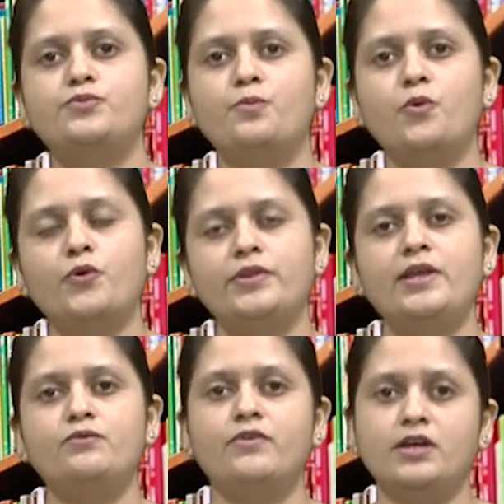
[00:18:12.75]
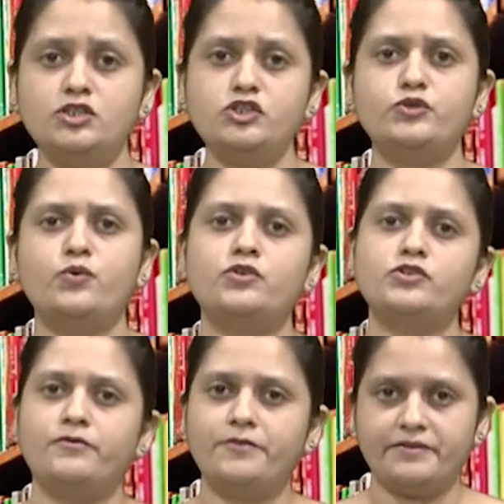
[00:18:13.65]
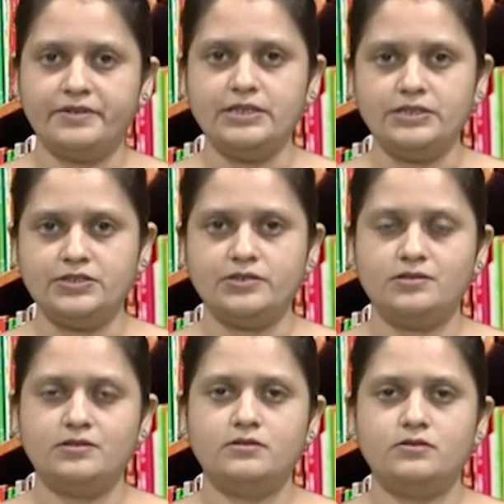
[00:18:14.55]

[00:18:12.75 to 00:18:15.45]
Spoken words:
more than one source of evidences.